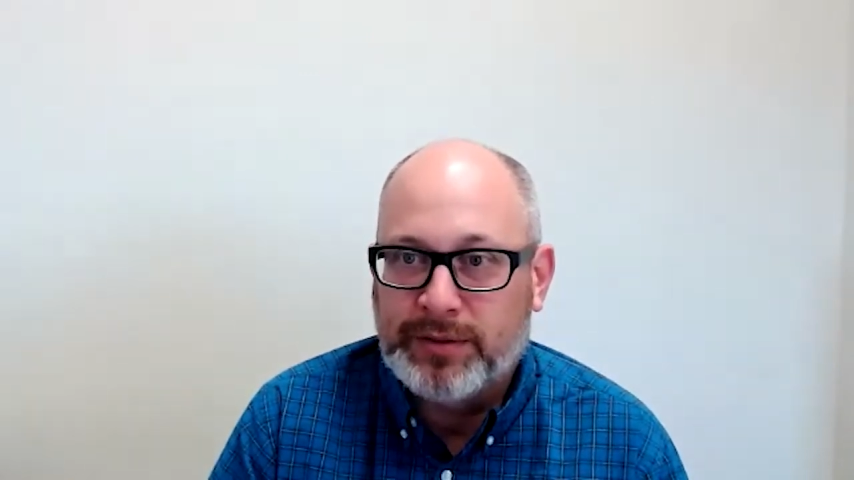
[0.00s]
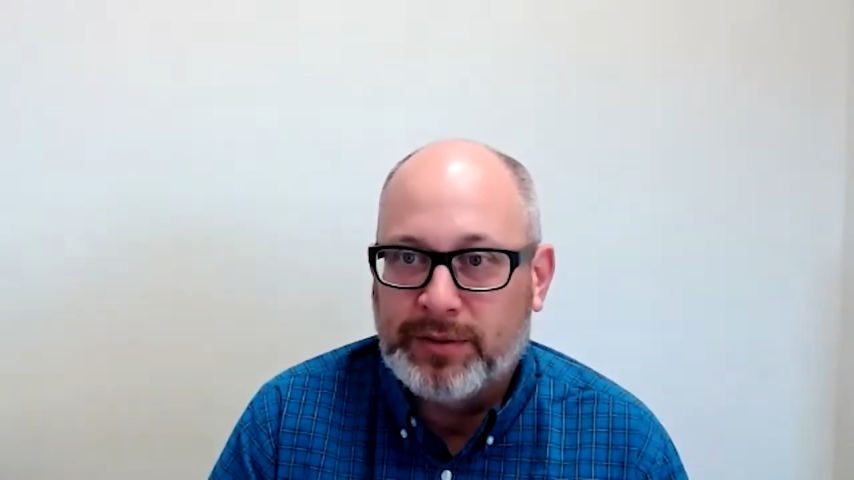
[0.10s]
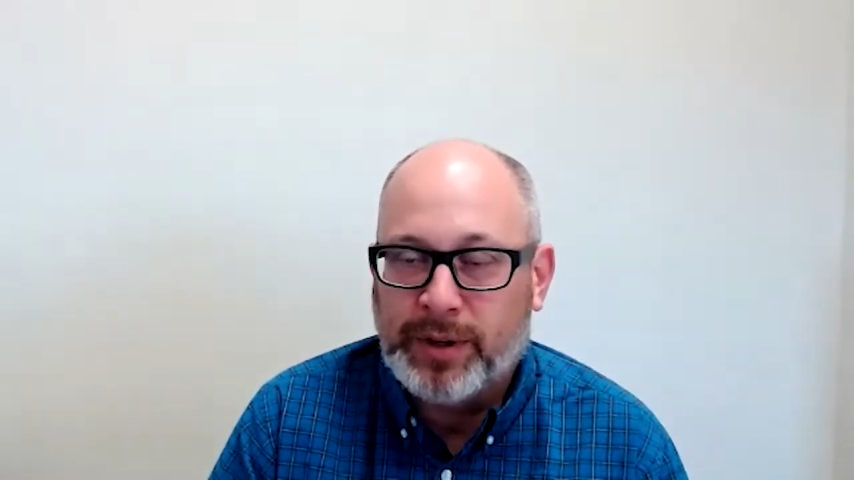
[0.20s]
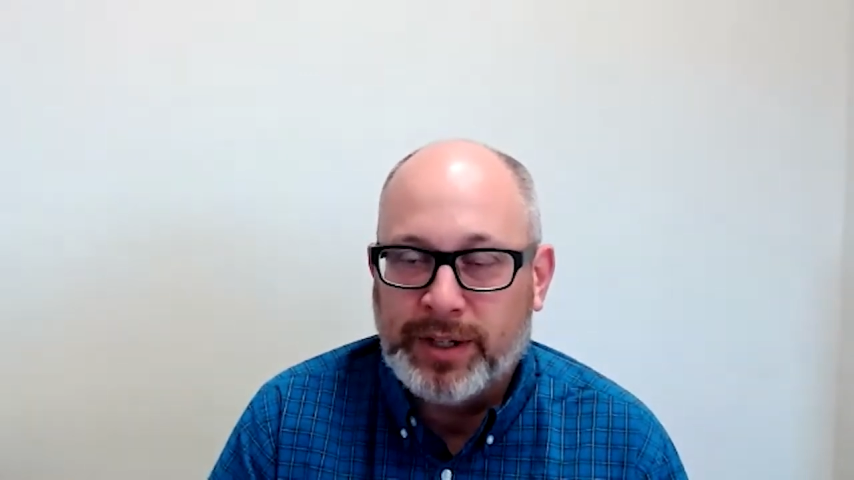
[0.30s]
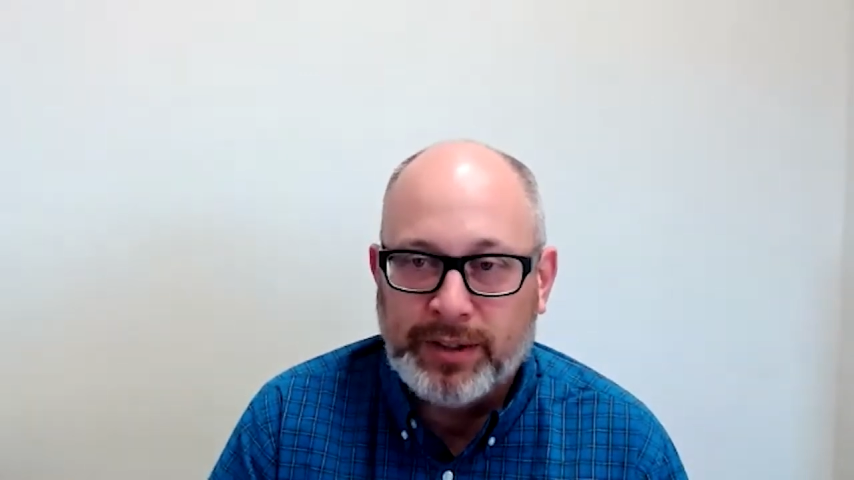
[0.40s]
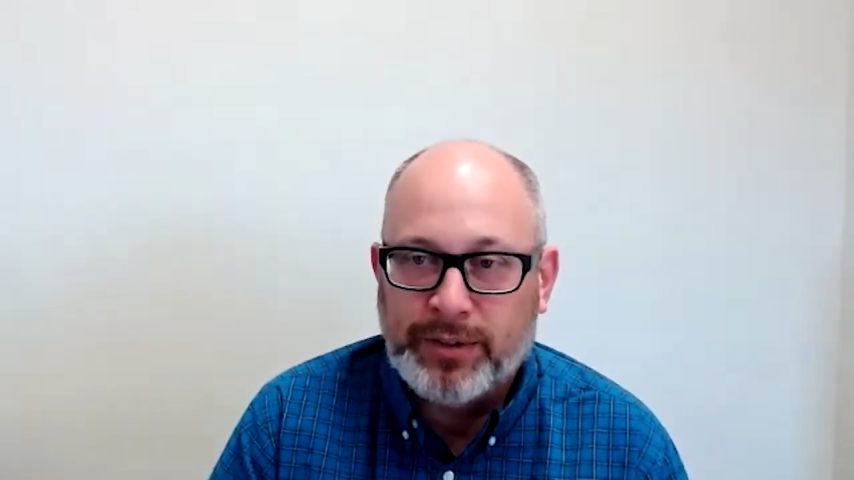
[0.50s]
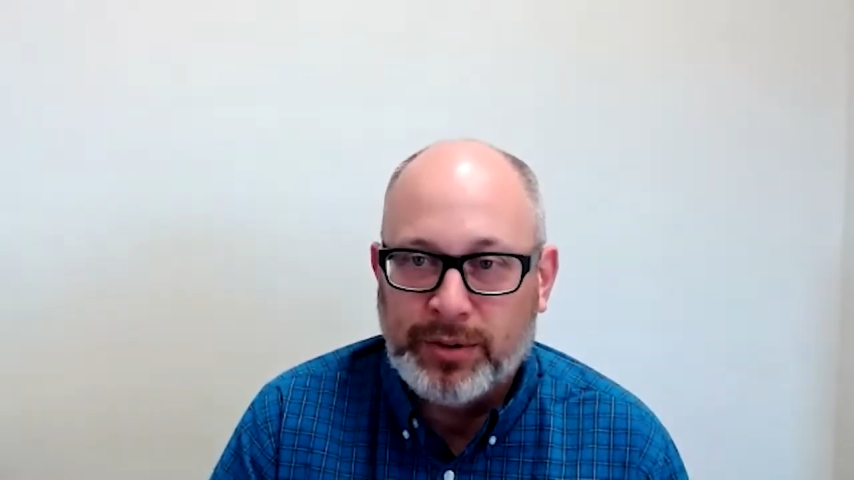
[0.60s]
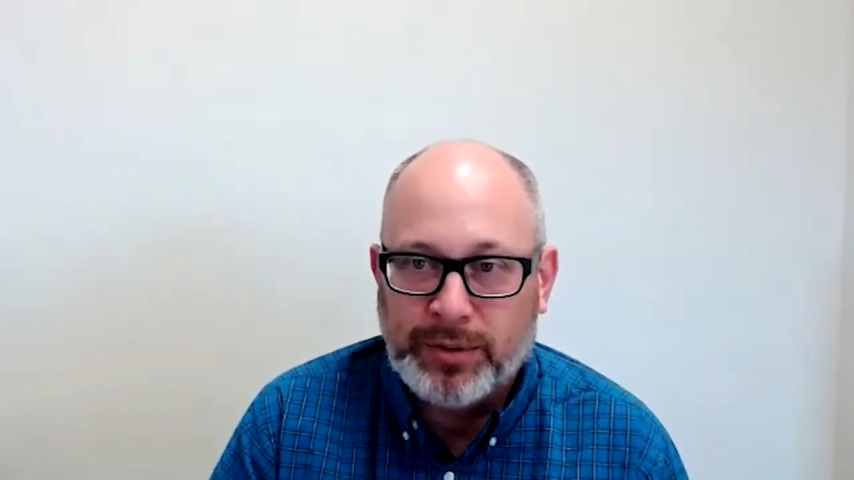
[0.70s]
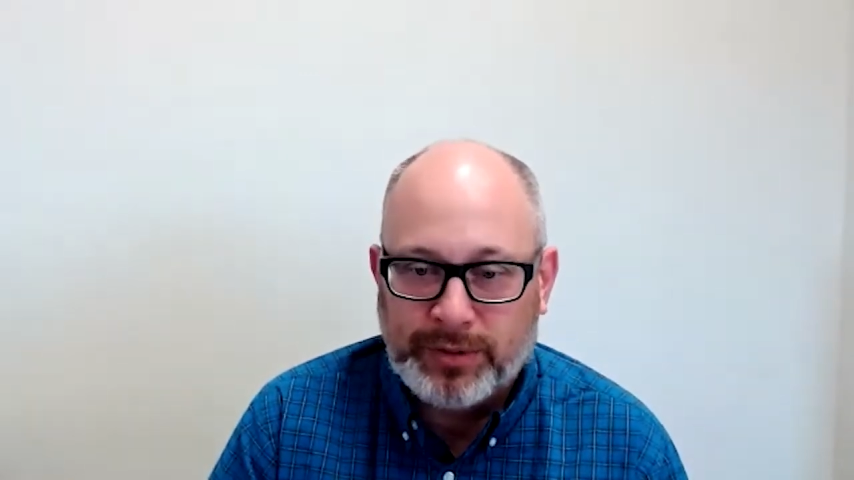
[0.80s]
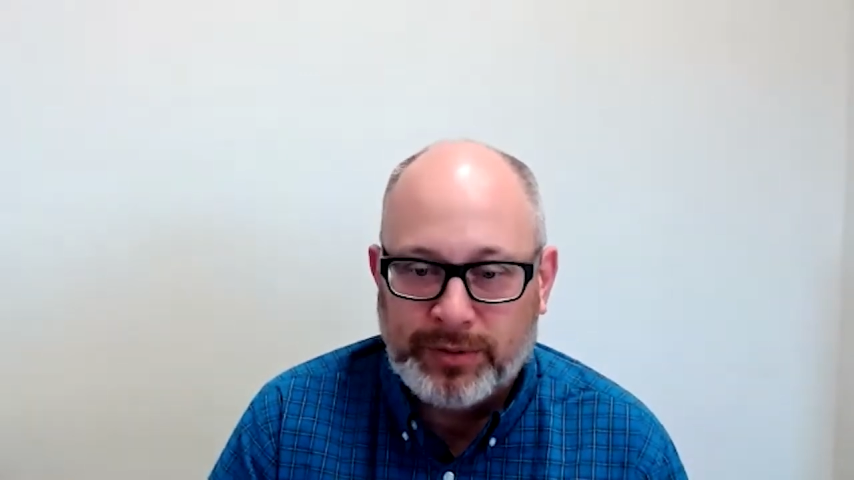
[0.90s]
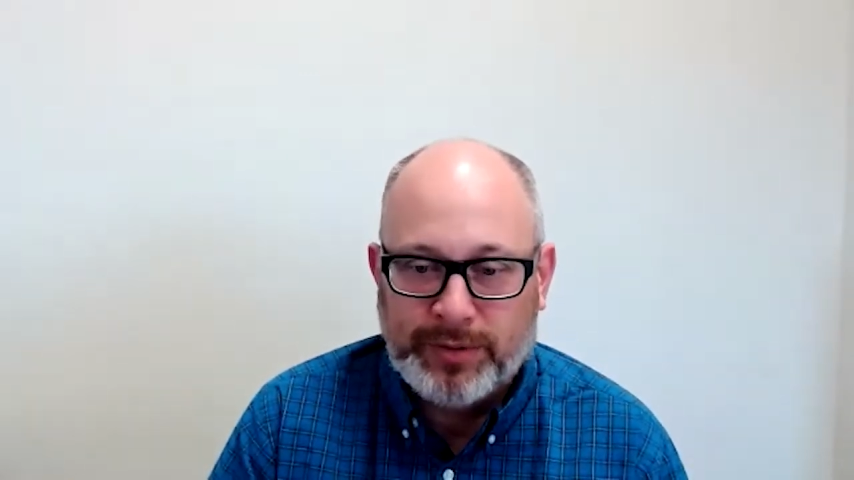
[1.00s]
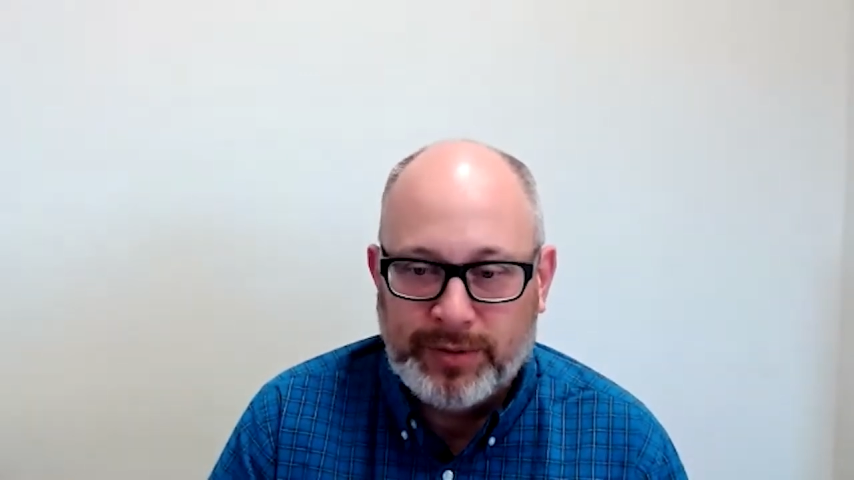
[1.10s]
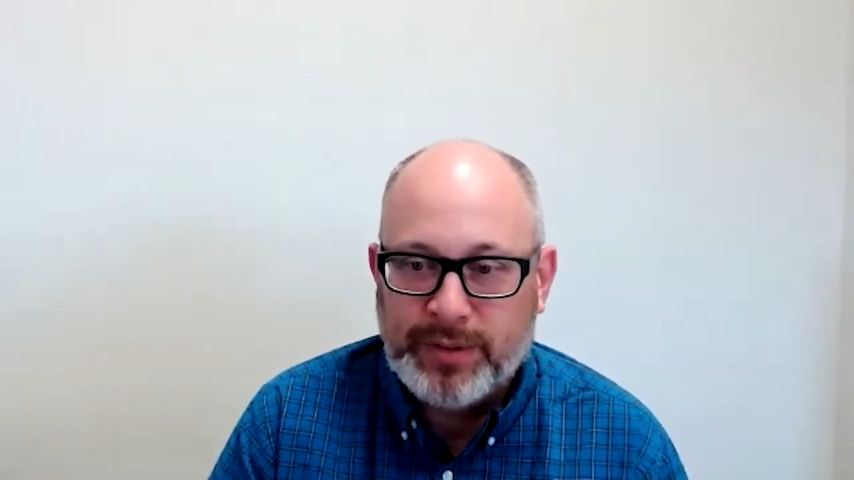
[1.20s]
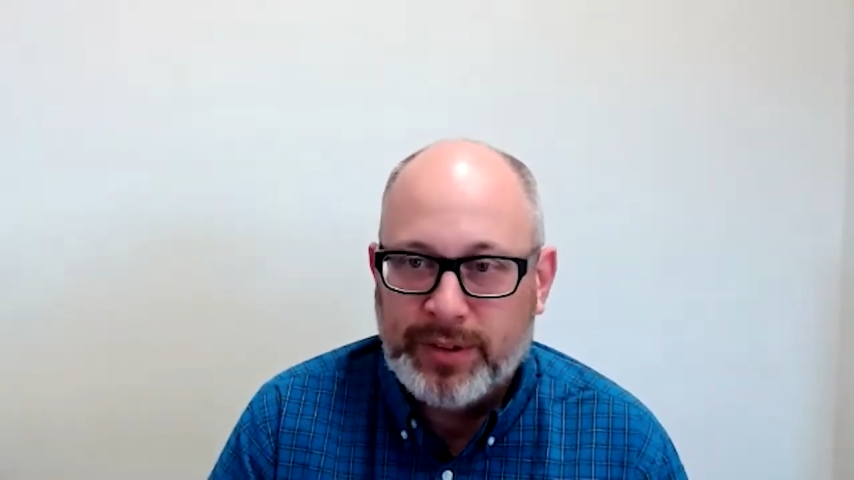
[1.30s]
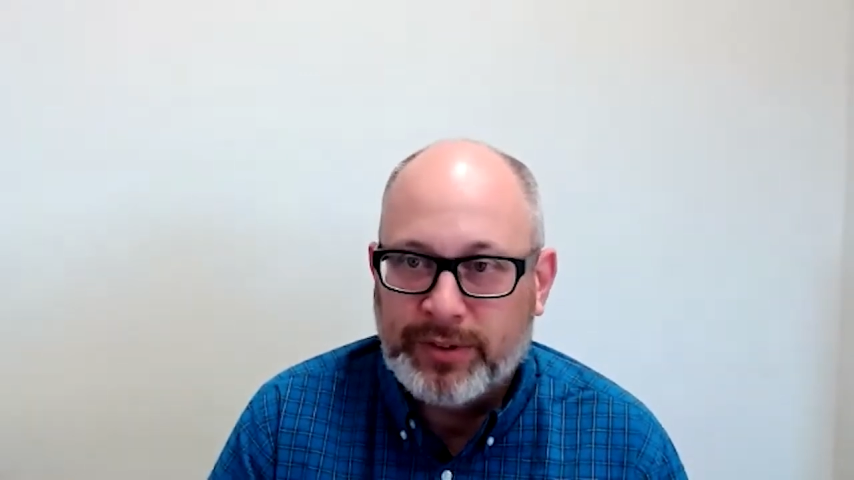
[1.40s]
run into is
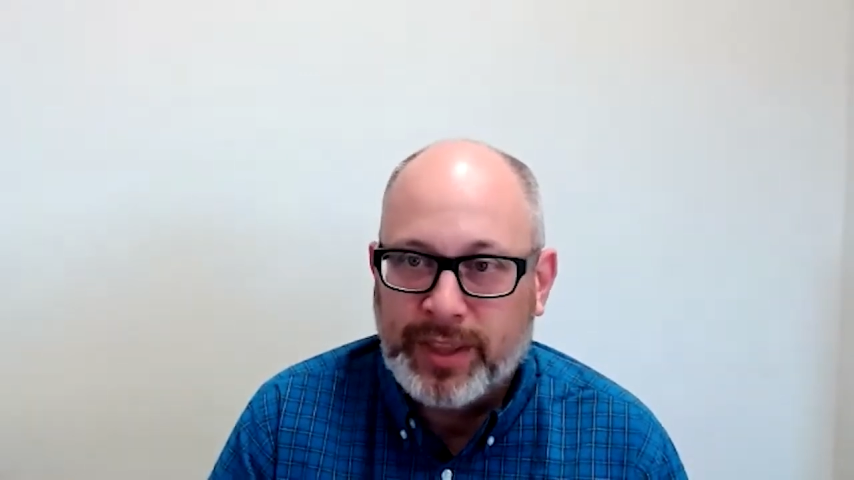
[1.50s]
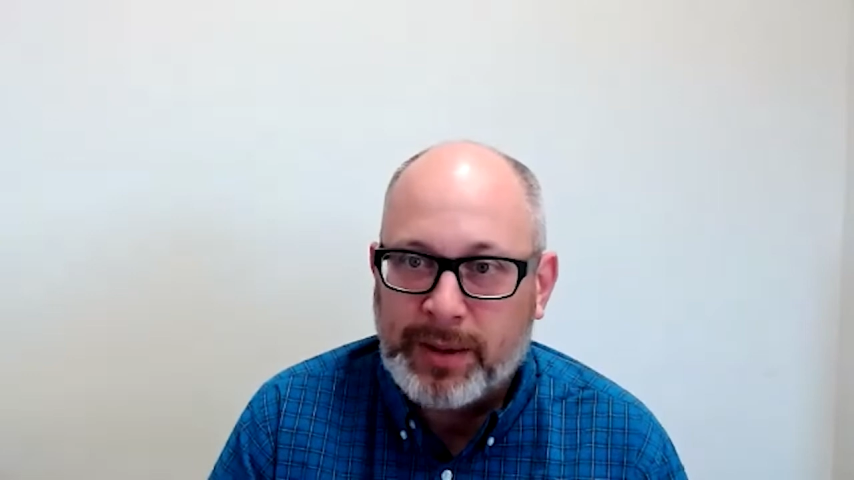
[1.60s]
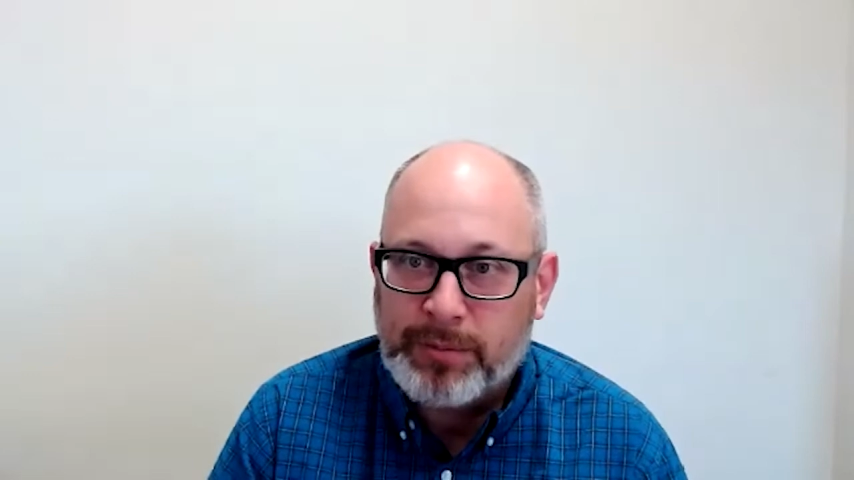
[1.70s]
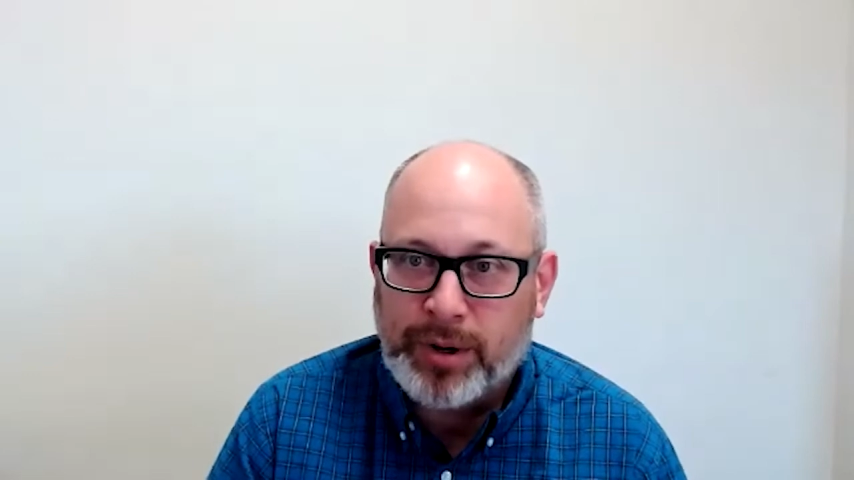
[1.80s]
that